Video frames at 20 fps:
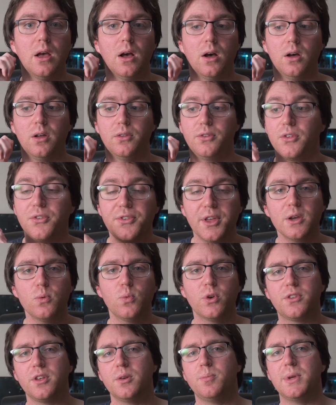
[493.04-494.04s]
Uh, the thing
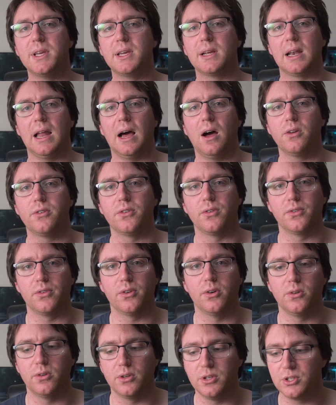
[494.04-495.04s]
with it being louder
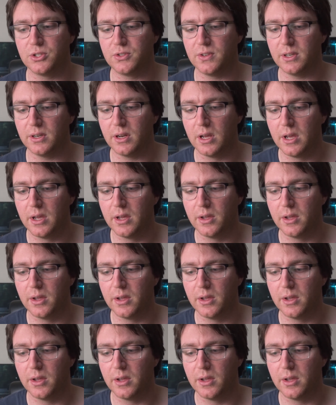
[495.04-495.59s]
though is that